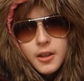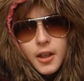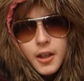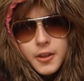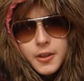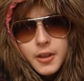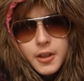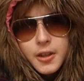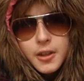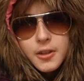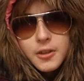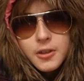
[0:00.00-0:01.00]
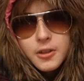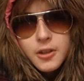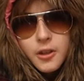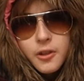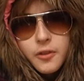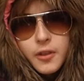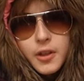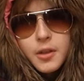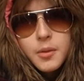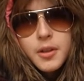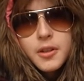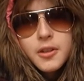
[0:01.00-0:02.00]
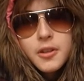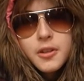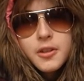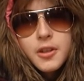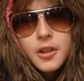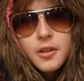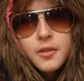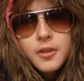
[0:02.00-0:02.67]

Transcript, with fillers: I think it's Darth Vader wins instead of